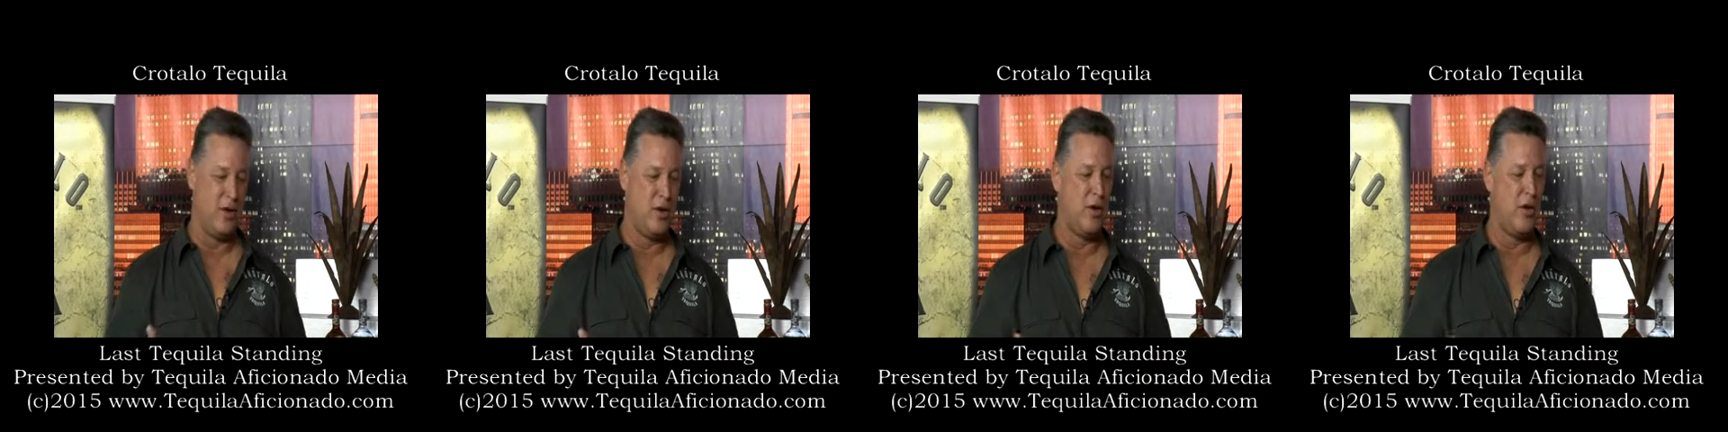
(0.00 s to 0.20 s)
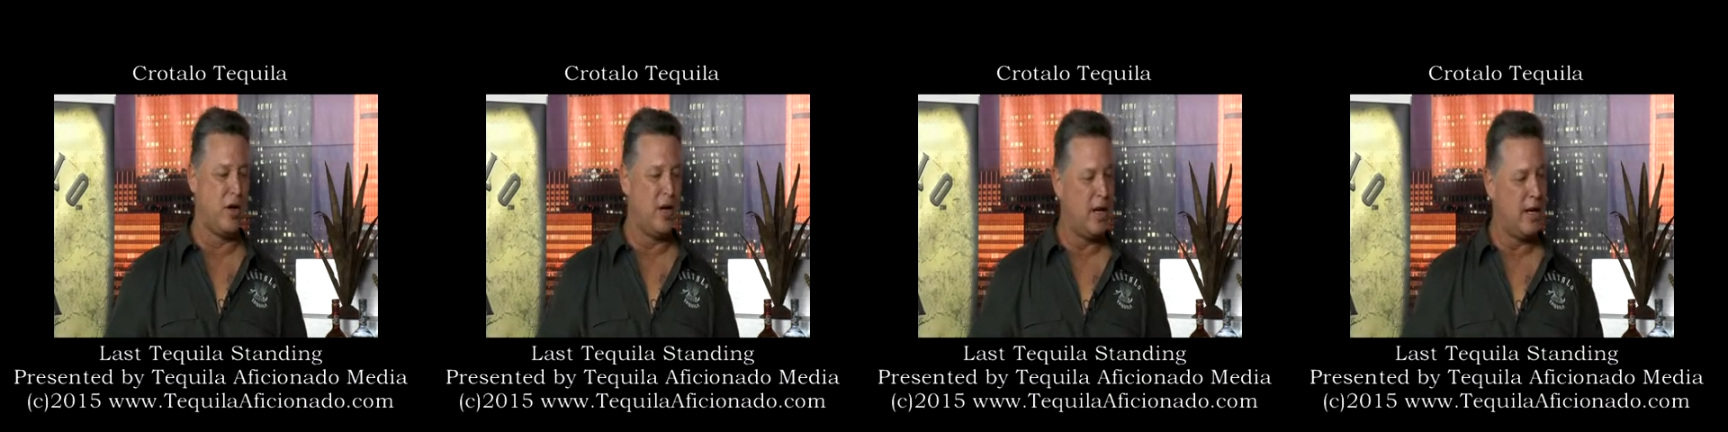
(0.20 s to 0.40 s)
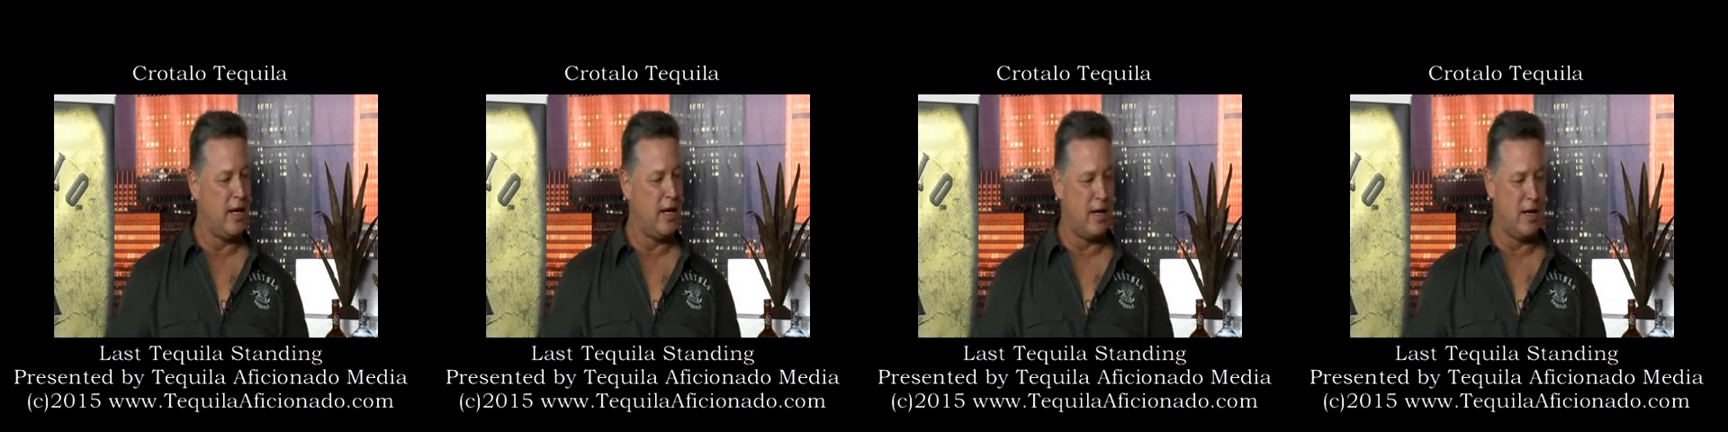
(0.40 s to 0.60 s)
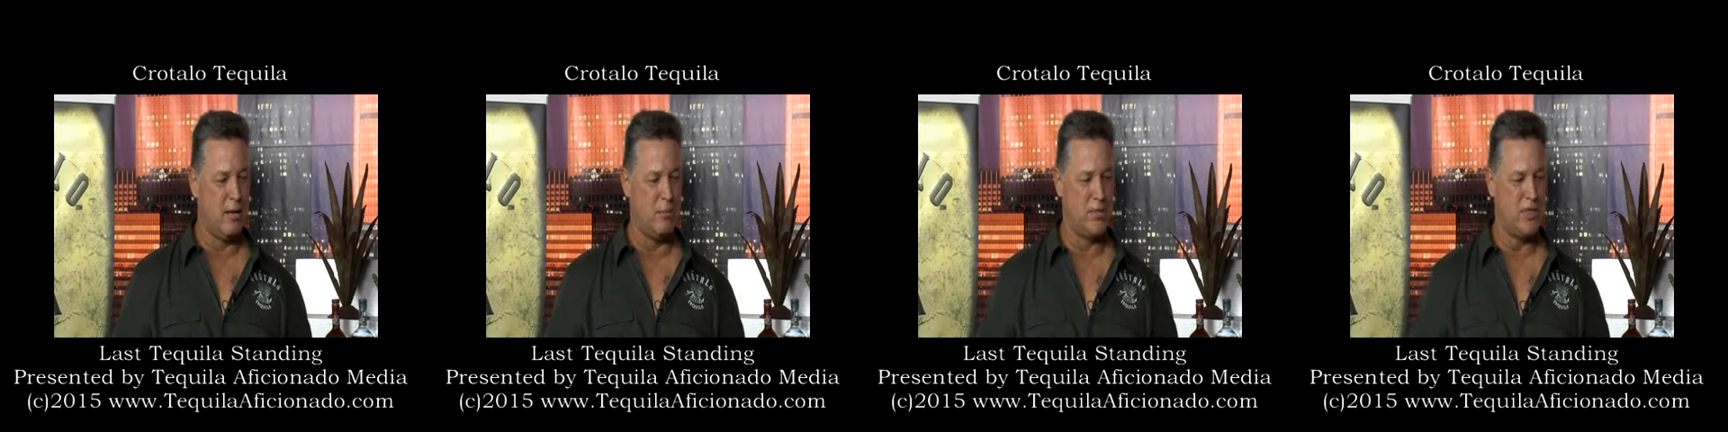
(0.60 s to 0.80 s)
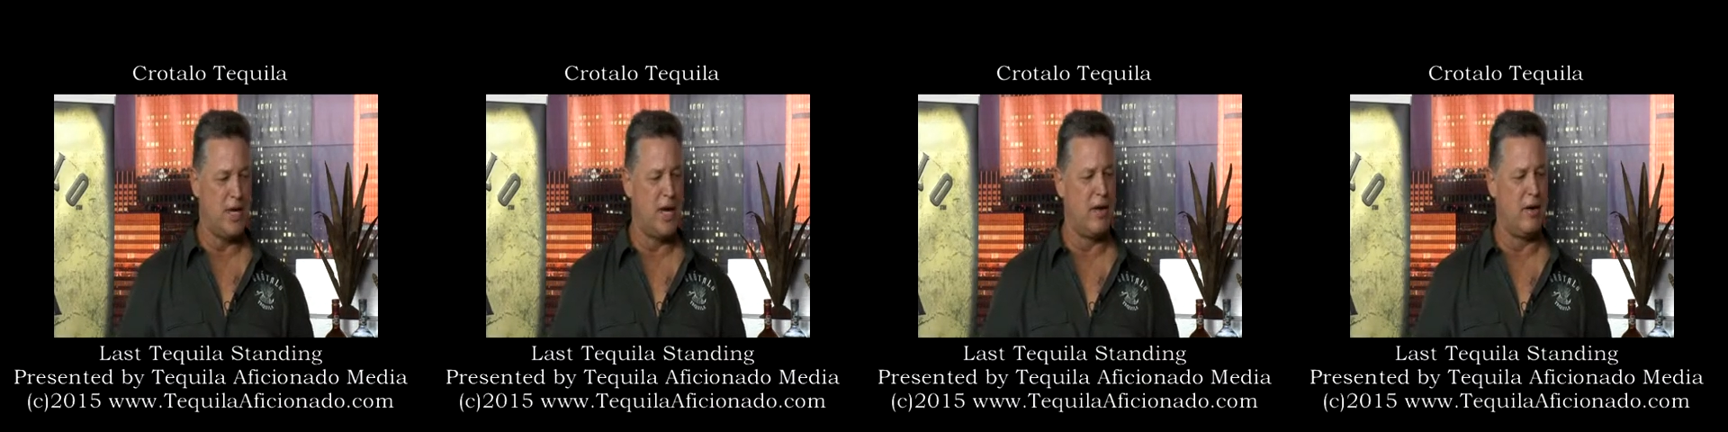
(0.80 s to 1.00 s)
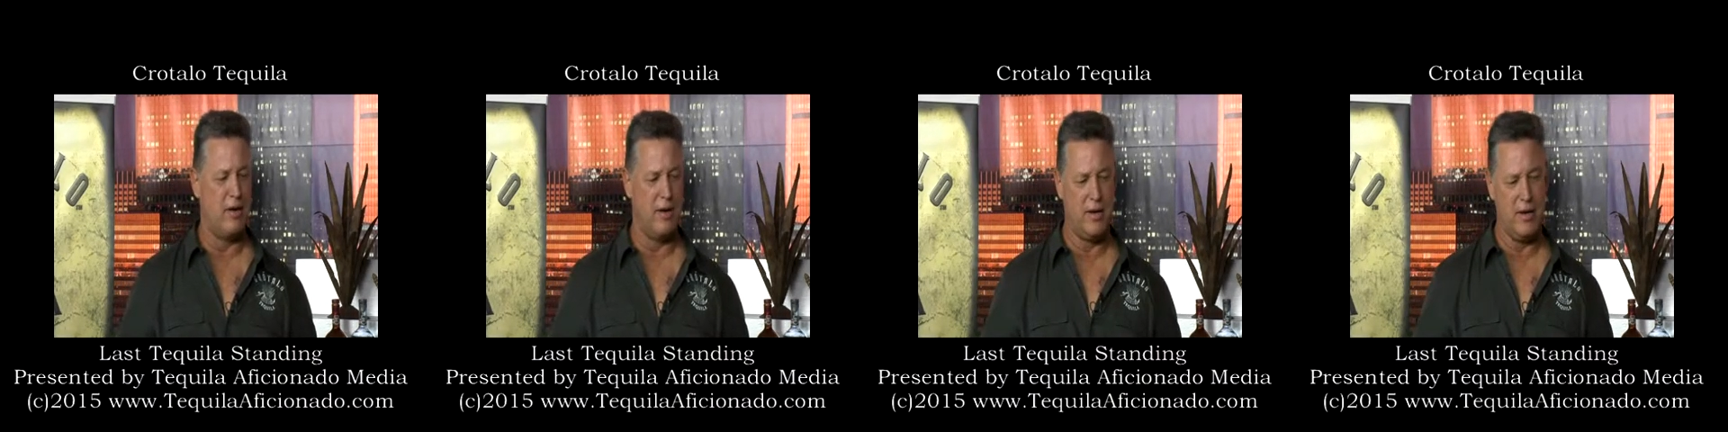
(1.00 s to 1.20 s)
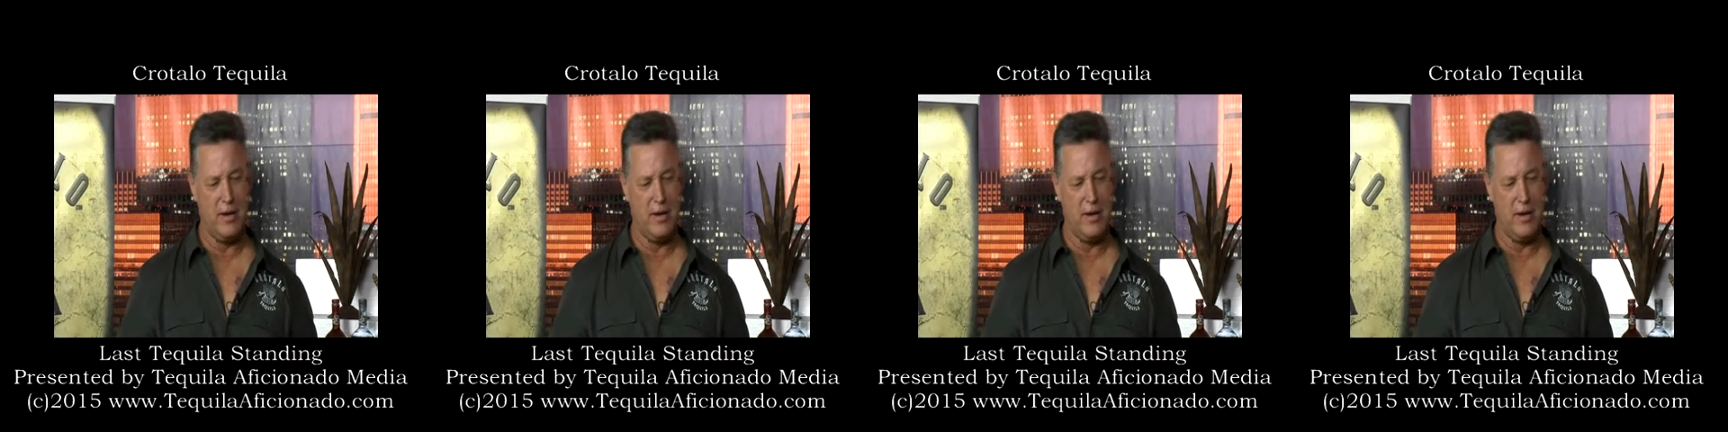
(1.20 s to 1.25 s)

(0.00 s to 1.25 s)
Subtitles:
cook it, it comes out,